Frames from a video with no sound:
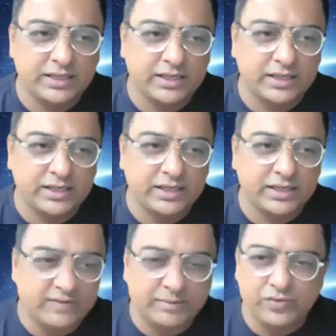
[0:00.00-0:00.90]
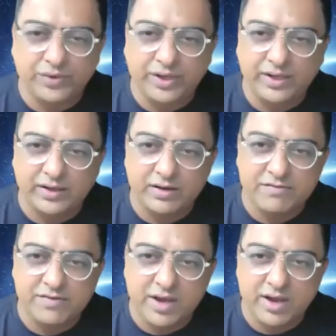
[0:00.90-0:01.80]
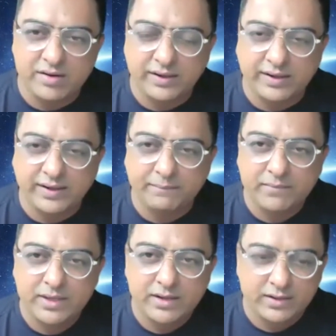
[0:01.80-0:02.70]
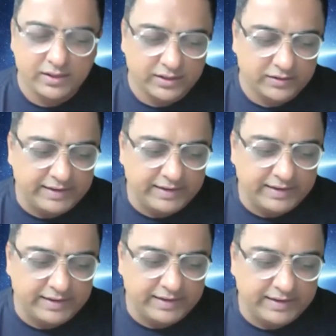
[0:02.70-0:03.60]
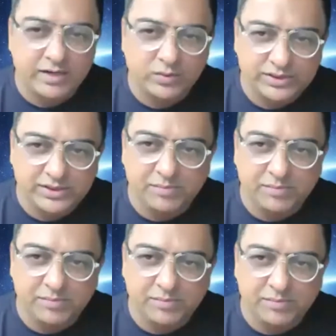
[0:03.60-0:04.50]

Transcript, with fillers: uh, called Webby three. Uh, we are a uh, Web three and Metaverse company.